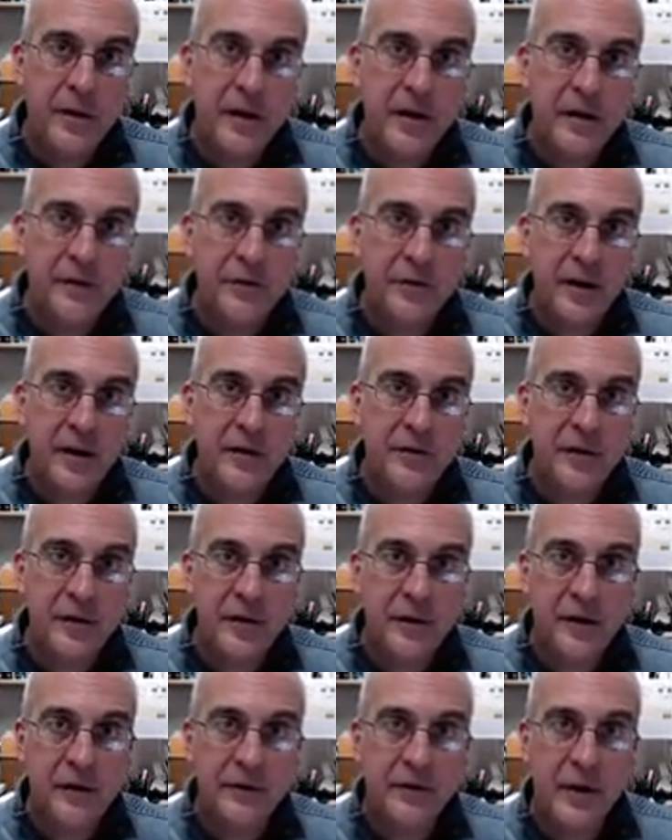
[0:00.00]
via
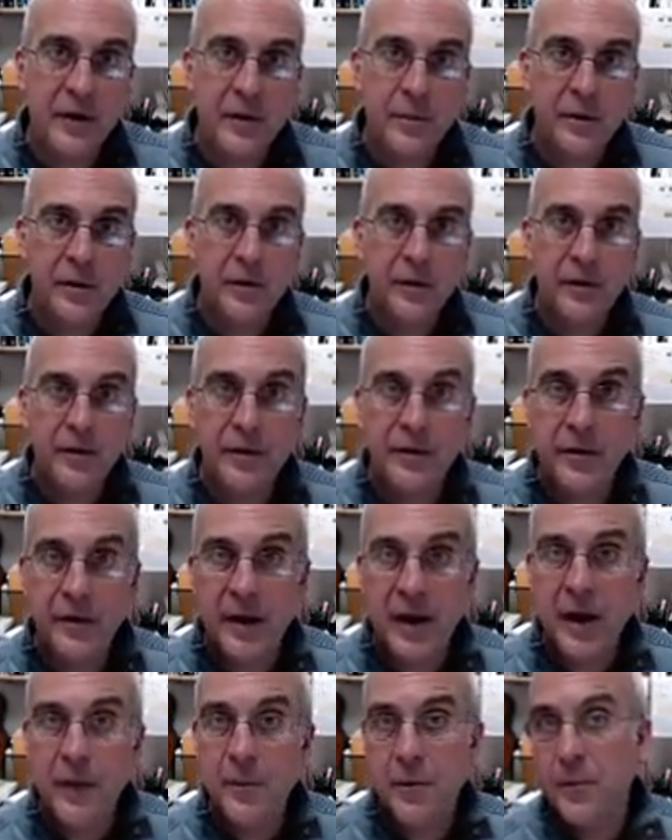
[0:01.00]
changing the excitability of
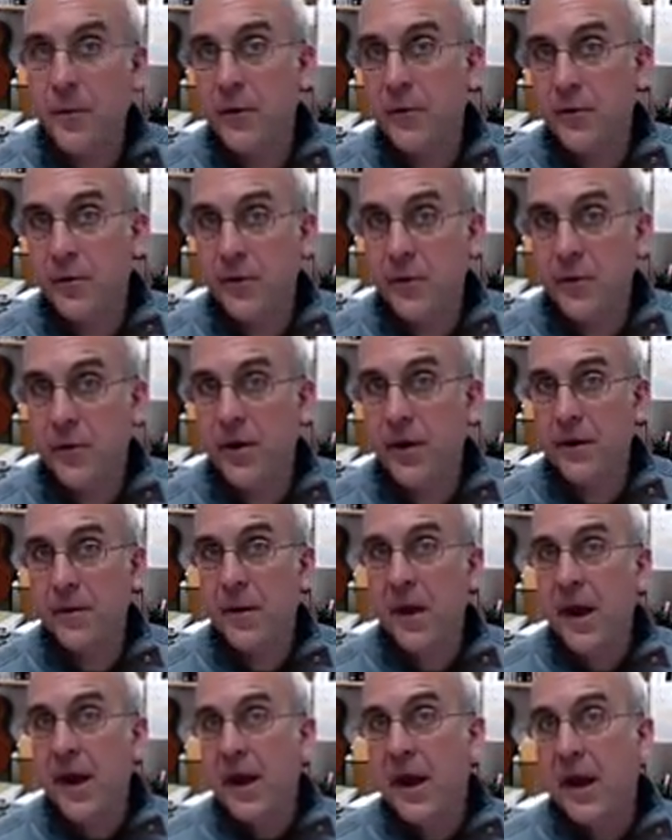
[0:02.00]
the gamma motor
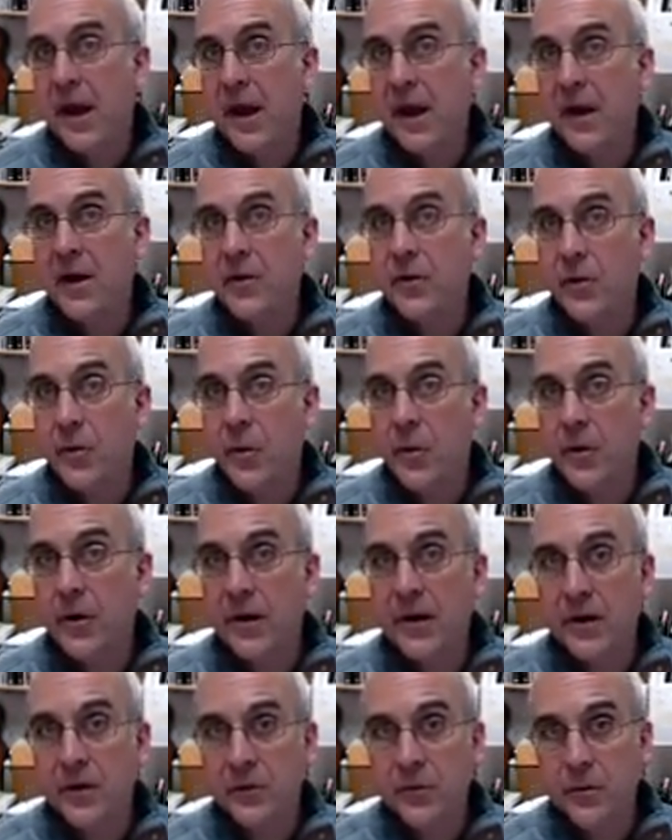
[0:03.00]
neuron and
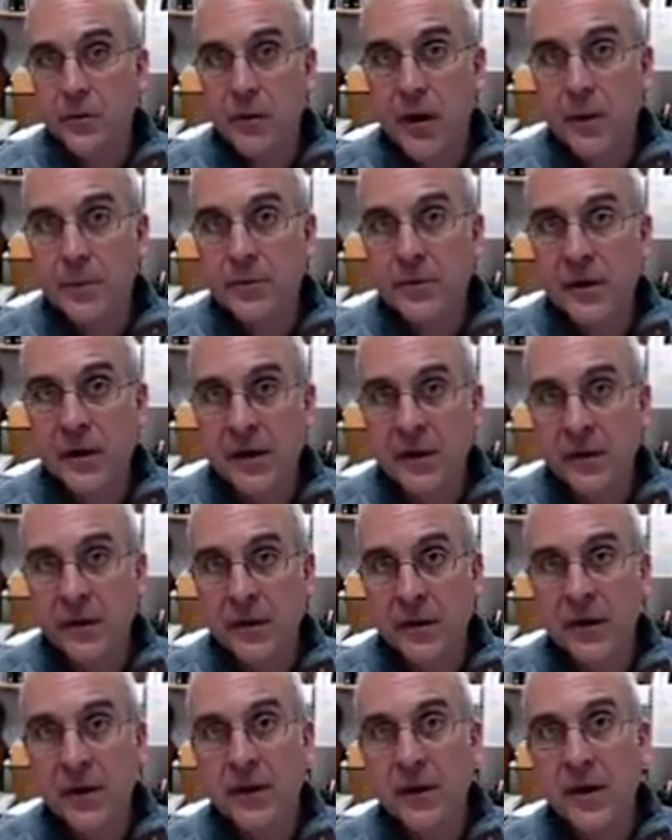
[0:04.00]
or interrupting
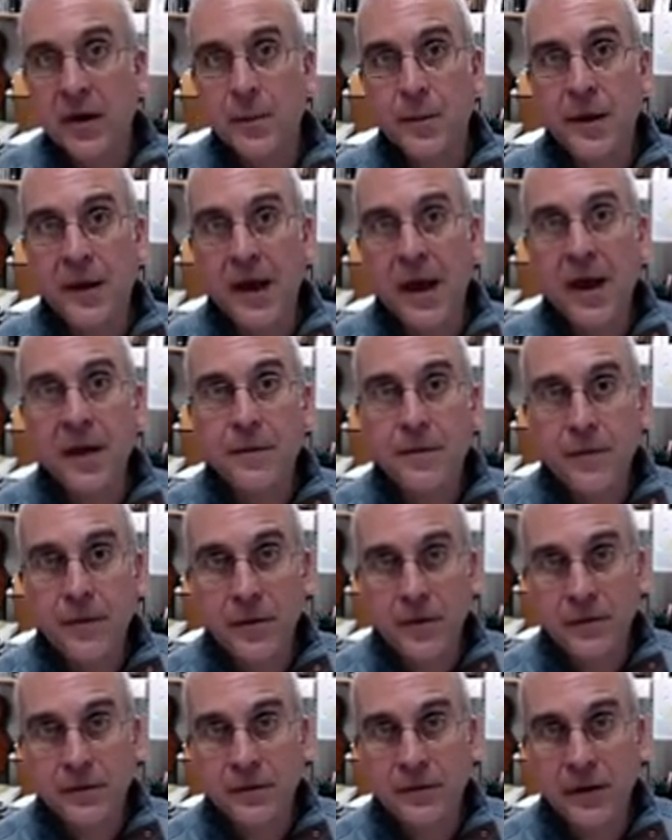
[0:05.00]
the incoming
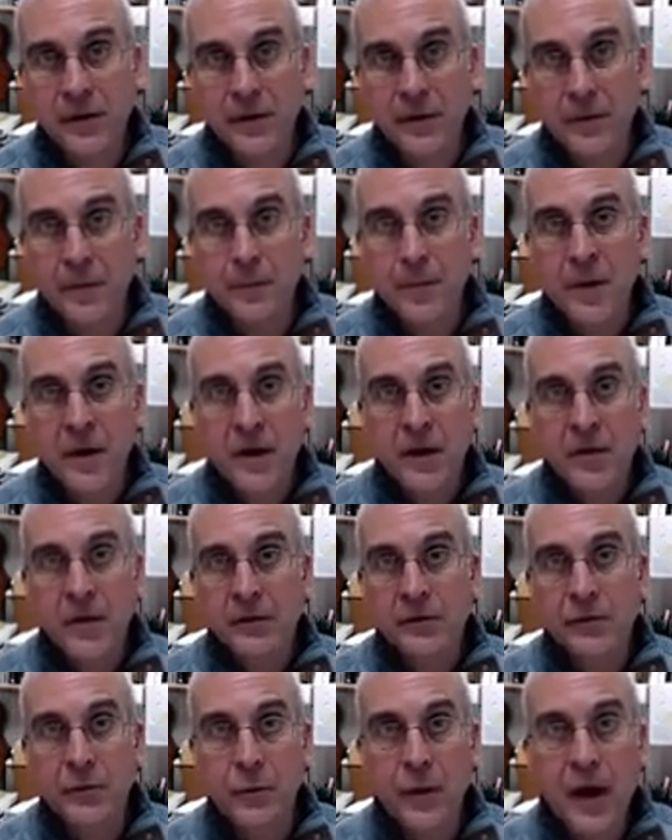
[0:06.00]
afferent signal
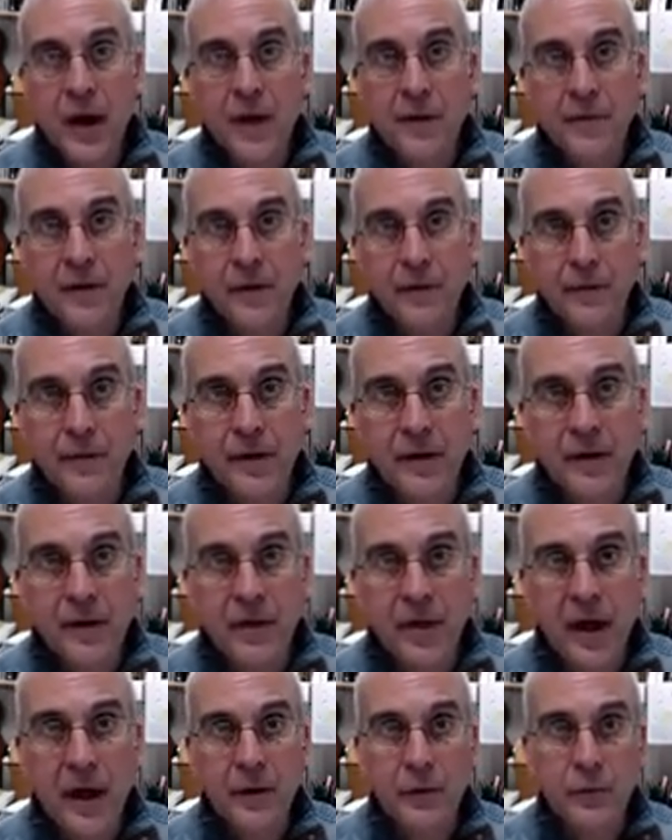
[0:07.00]
that's arriving
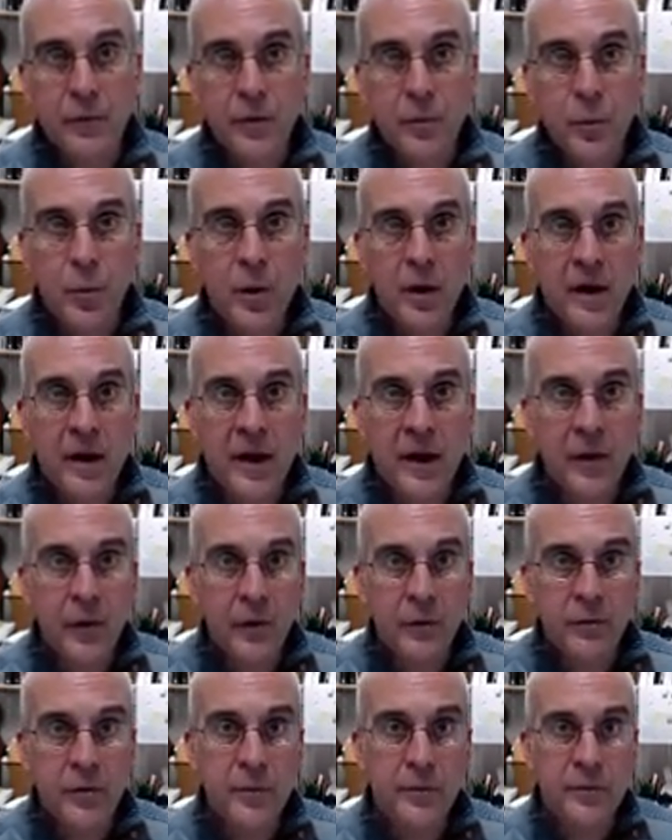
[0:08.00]
via that group 1A
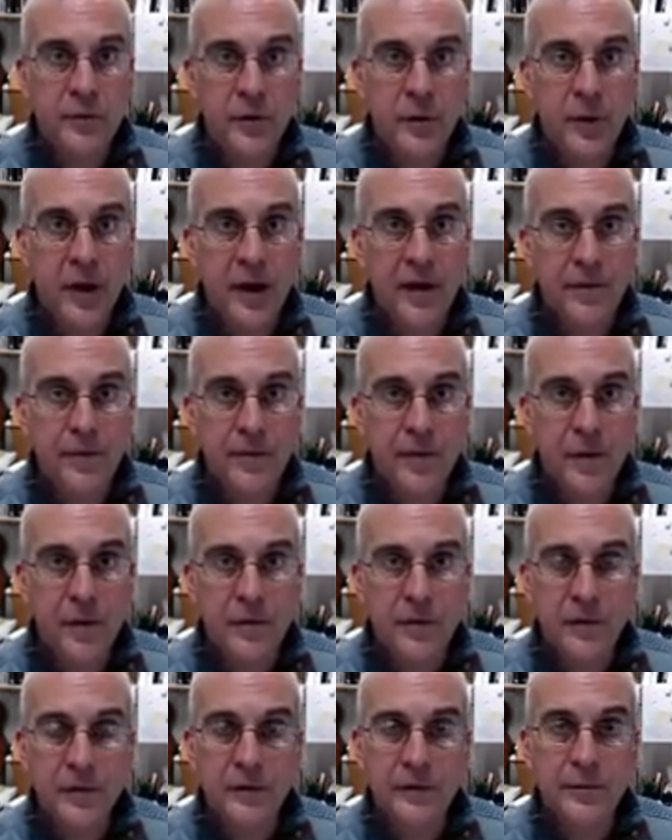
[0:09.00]
or group 2
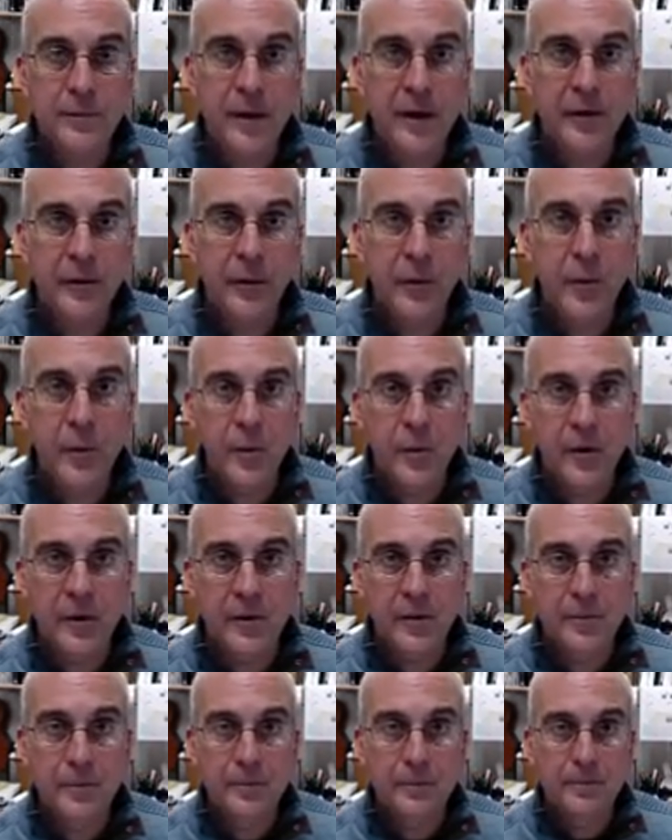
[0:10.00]
afferent in the spinal
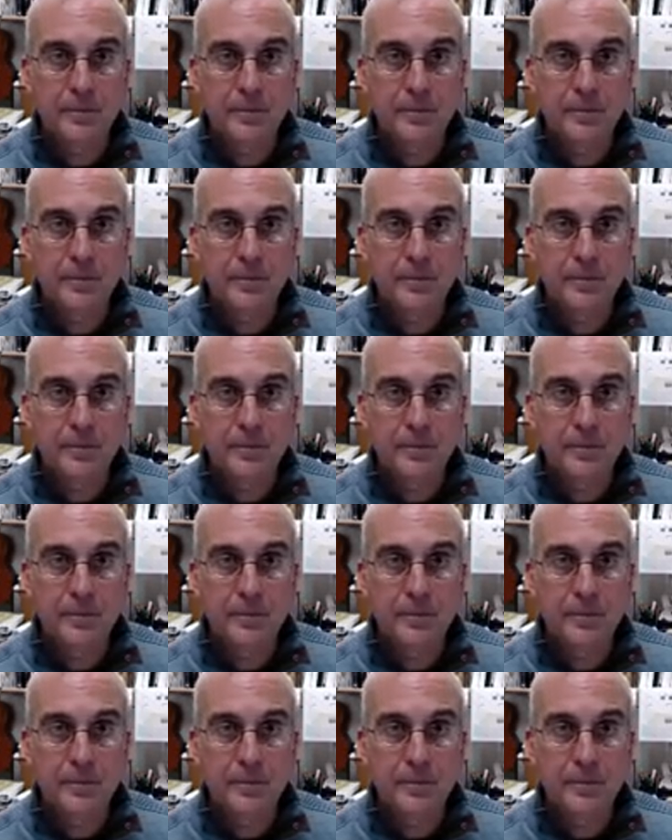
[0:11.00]
cord.